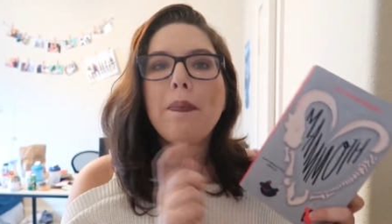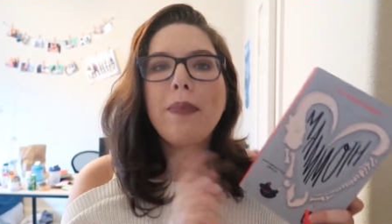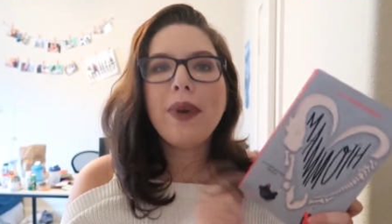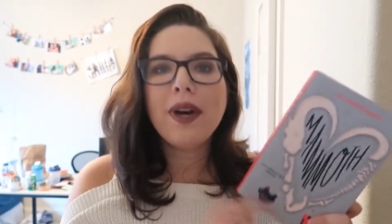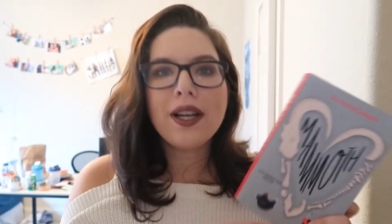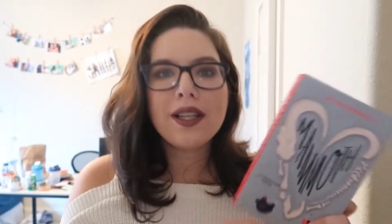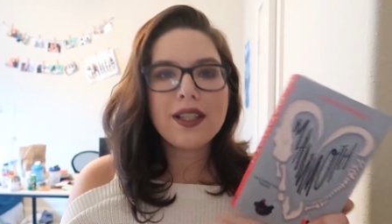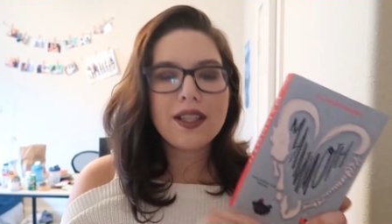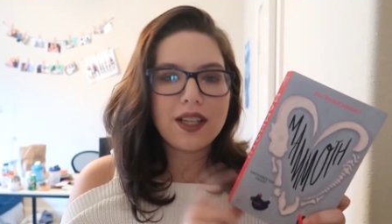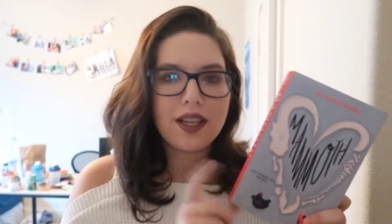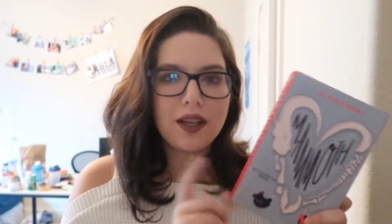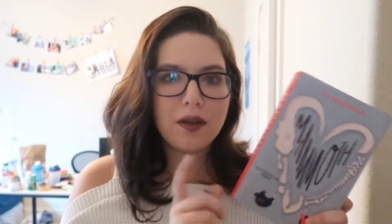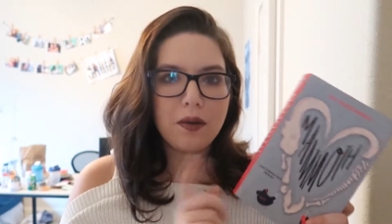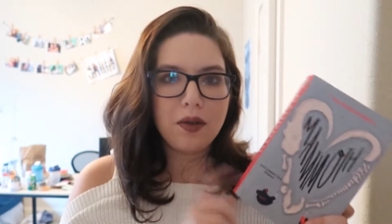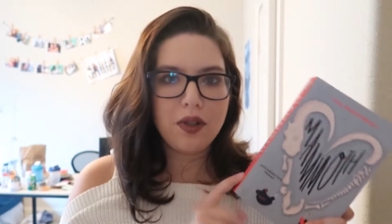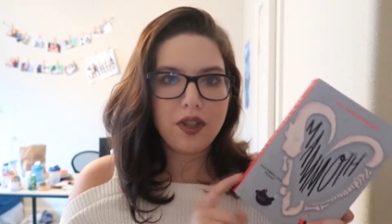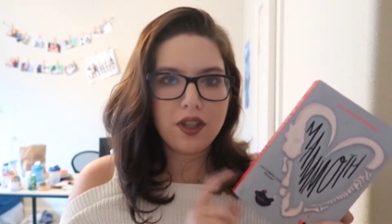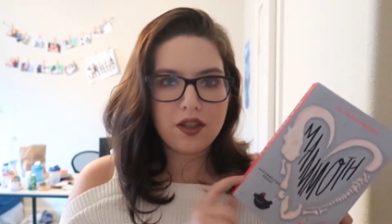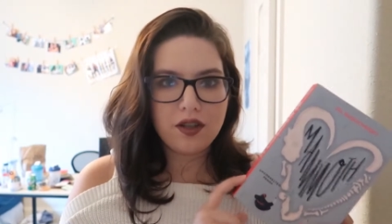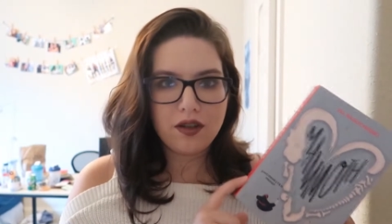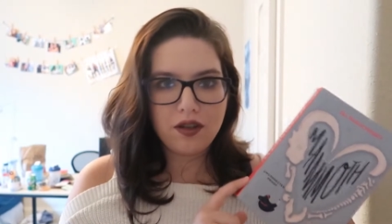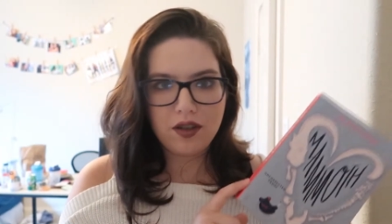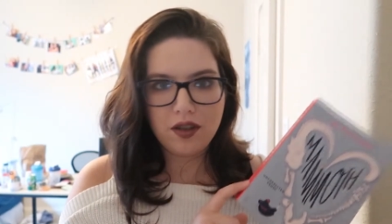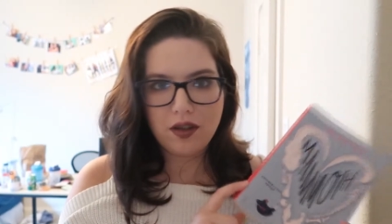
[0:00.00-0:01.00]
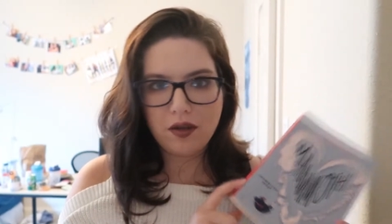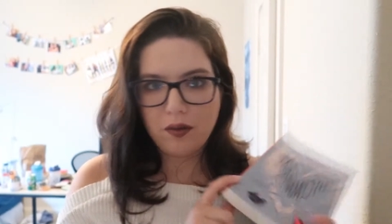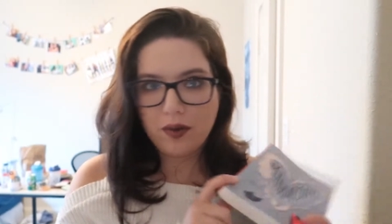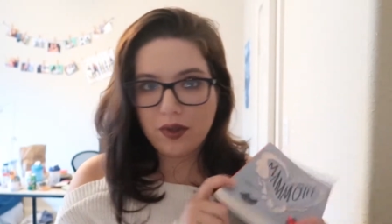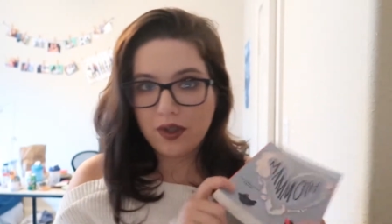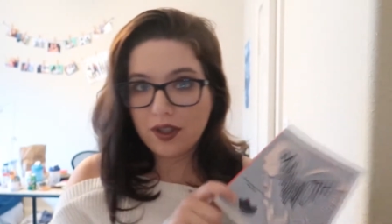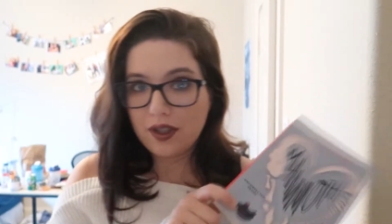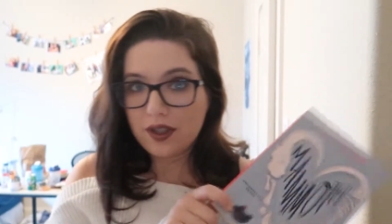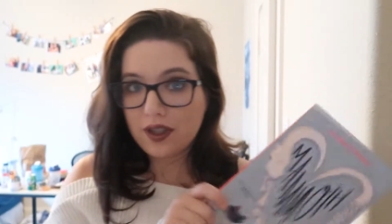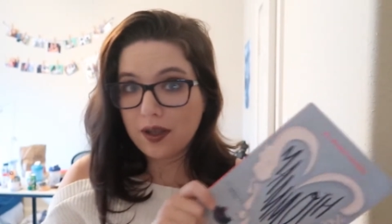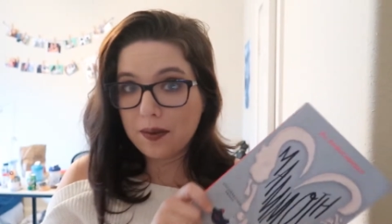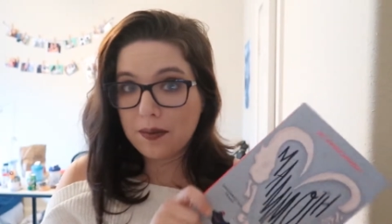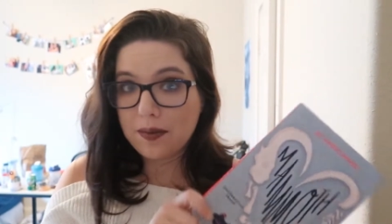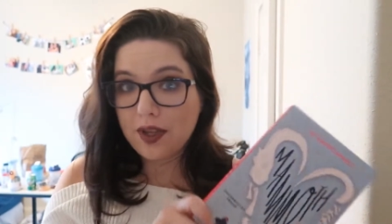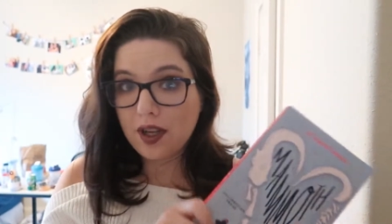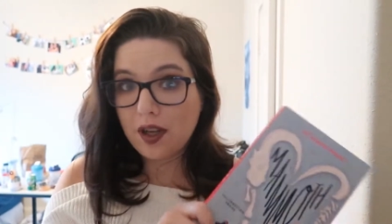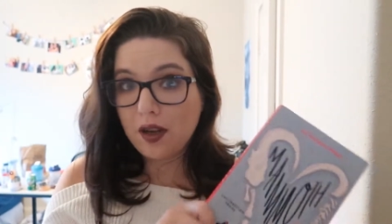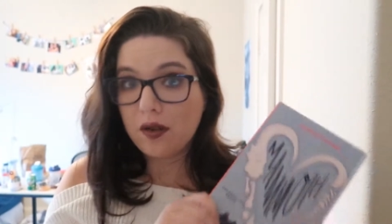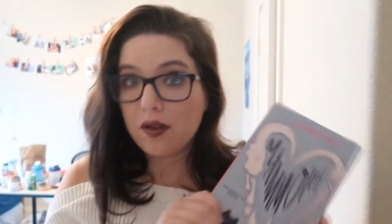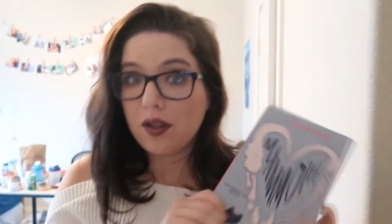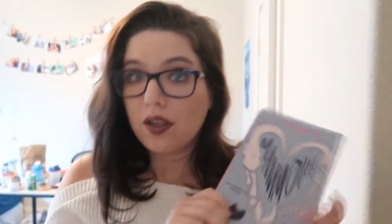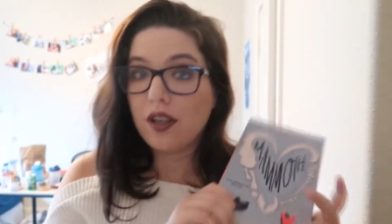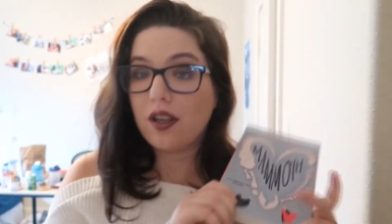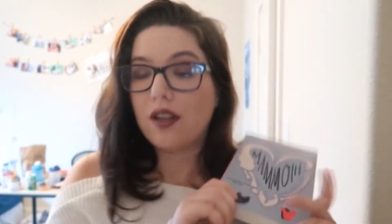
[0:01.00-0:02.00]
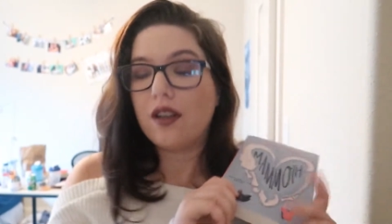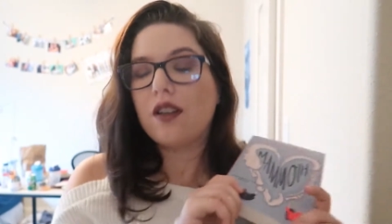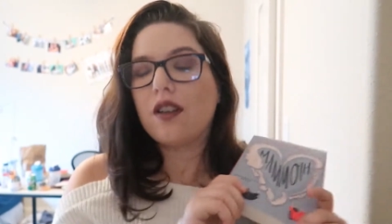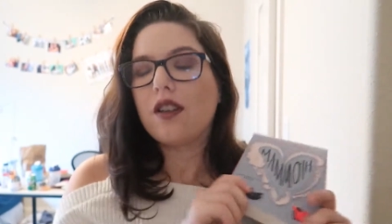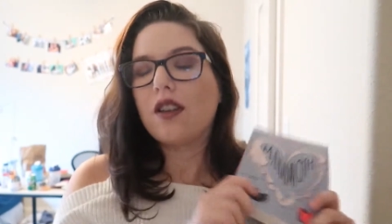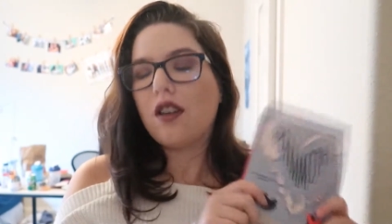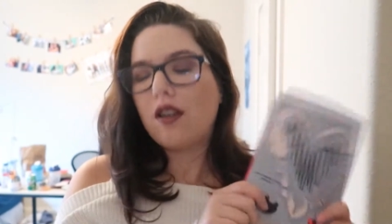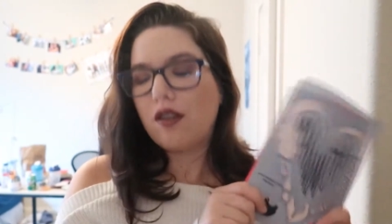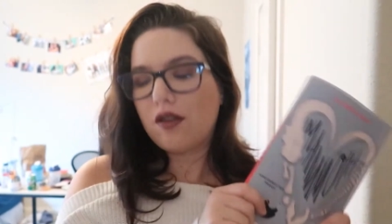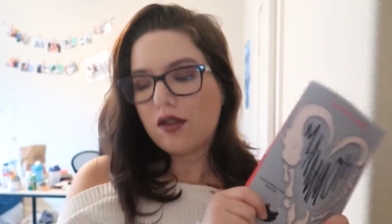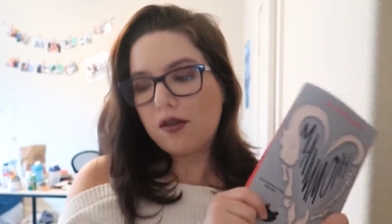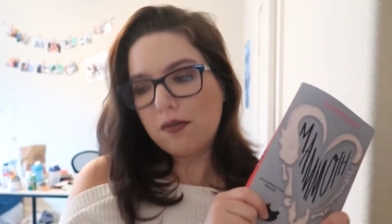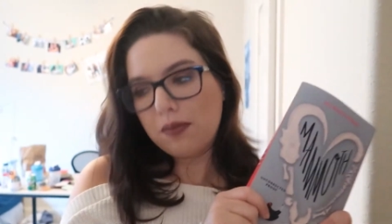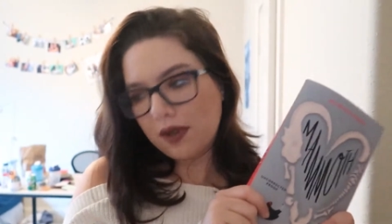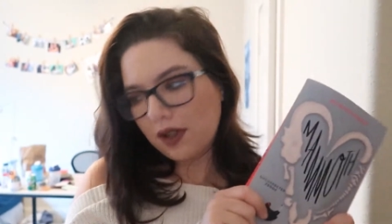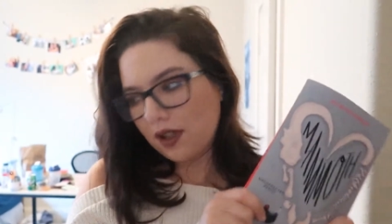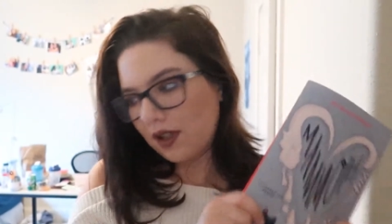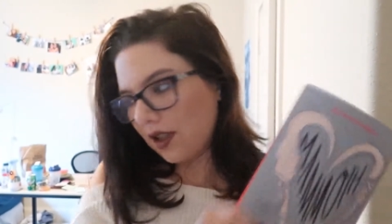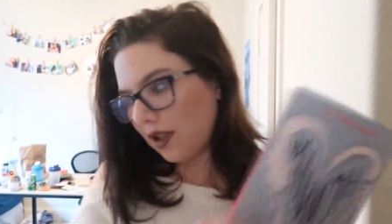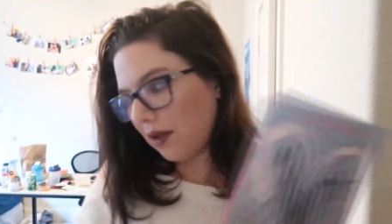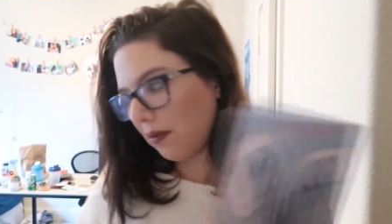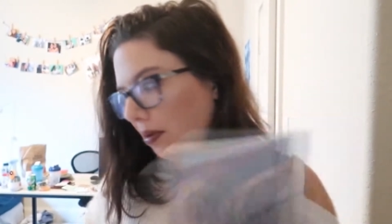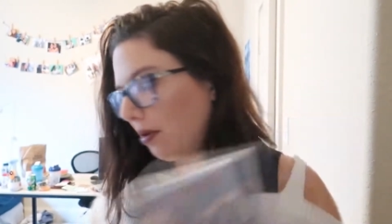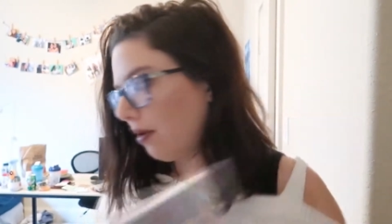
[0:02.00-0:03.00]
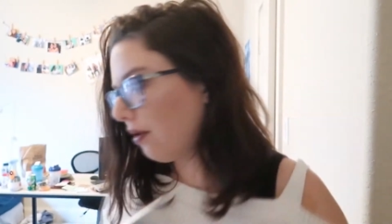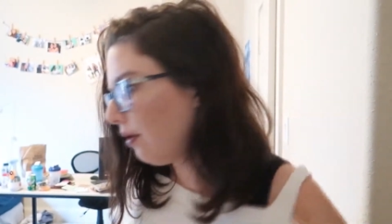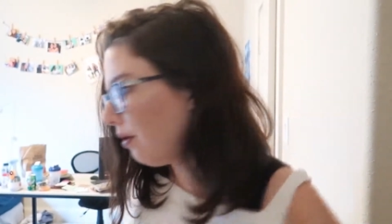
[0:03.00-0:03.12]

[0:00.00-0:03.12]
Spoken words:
But I will let y'all know when this comes out and y'all should pick this up.